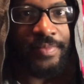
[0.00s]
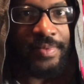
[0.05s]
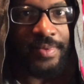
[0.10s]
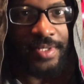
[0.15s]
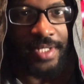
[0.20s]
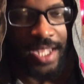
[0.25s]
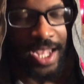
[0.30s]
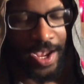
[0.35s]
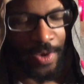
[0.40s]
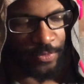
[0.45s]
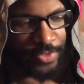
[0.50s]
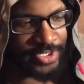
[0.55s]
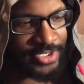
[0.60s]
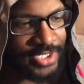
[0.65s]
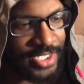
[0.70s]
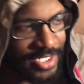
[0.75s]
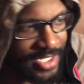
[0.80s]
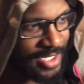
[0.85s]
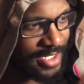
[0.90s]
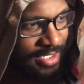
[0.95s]
I was
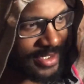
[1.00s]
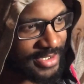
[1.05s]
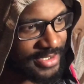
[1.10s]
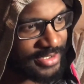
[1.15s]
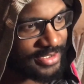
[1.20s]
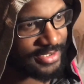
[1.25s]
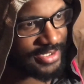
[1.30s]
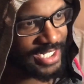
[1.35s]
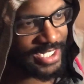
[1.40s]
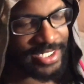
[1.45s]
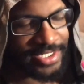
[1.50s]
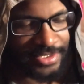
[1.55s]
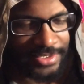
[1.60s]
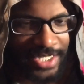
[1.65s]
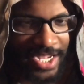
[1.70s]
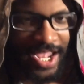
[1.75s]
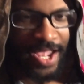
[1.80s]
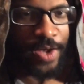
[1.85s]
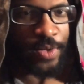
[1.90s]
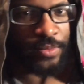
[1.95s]
sitting
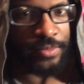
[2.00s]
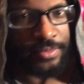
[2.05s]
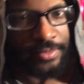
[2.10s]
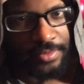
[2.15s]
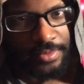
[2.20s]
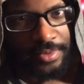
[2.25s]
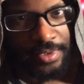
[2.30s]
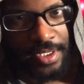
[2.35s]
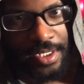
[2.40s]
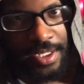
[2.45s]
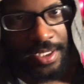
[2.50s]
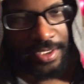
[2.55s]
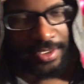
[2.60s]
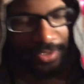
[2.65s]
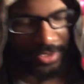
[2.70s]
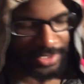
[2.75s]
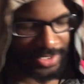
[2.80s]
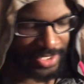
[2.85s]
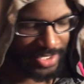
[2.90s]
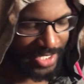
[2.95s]
down,
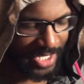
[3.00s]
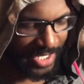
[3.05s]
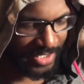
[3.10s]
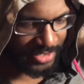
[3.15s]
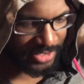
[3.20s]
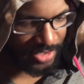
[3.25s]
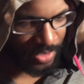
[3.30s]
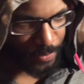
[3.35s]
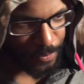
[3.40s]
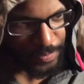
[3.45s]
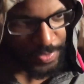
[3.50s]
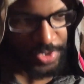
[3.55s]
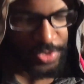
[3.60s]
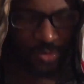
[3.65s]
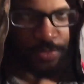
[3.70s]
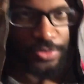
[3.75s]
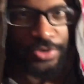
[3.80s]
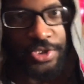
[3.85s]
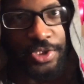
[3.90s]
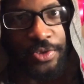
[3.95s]
looking at some
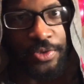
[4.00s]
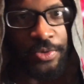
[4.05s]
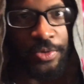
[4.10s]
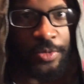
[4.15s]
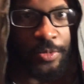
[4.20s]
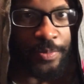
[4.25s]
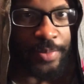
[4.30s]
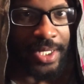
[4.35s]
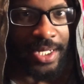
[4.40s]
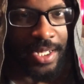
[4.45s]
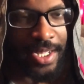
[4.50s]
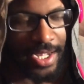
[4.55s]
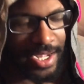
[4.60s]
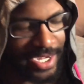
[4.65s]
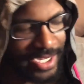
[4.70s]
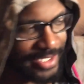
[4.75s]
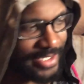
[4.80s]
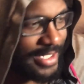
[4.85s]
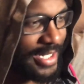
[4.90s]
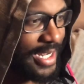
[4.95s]
YouTube,
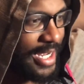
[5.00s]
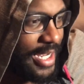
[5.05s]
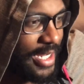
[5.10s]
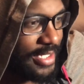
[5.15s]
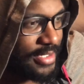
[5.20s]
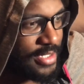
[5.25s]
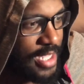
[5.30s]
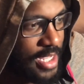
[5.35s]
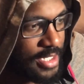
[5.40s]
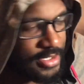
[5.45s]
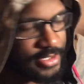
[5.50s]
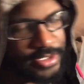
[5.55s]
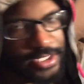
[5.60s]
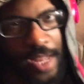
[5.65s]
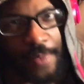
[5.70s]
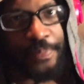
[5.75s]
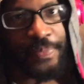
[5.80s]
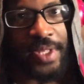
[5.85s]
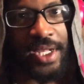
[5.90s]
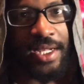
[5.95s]
and then
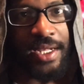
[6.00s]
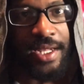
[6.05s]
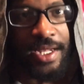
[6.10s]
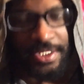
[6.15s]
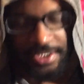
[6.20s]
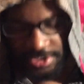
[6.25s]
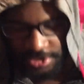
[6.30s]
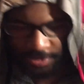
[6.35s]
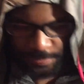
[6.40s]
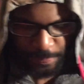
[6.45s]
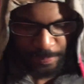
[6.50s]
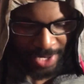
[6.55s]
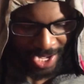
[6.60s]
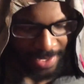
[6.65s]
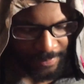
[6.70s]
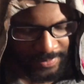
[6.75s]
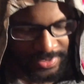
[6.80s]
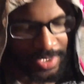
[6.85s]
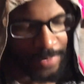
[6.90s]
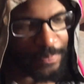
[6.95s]
something just
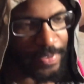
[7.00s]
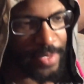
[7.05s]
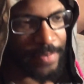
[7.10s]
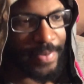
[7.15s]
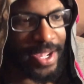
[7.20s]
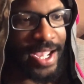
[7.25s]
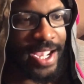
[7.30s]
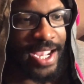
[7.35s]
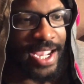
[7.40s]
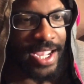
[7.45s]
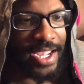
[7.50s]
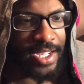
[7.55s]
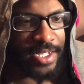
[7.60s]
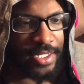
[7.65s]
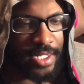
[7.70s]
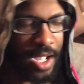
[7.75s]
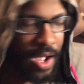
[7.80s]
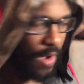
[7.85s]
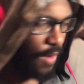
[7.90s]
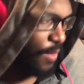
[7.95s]
popped up in my head.
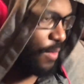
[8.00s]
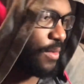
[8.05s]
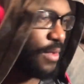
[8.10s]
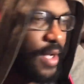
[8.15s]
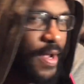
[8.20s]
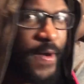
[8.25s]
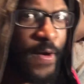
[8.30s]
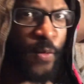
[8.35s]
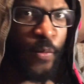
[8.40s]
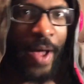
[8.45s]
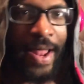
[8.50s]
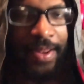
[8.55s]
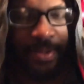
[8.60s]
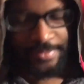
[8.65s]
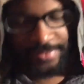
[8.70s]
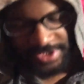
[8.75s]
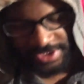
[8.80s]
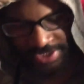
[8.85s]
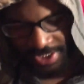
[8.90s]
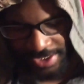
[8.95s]
Oh, while I'm
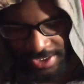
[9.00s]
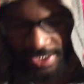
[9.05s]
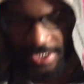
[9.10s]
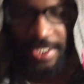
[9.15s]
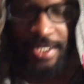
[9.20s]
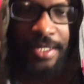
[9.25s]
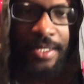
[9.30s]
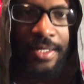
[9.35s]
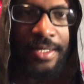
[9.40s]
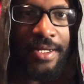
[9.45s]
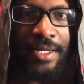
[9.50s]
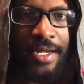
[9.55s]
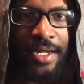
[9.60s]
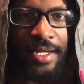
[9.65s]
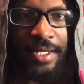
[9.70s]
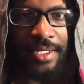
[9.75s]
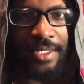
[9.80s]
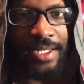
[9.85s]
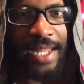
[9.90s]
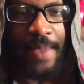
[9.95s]
sitting here,
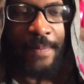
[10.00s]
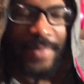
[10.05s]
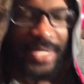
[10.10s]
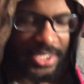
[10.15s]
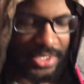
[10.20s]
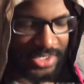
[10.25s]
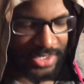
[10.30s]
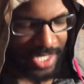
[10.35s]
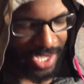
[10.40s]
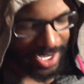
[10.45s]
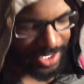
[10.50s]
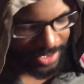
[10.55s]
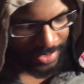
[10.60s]
let me check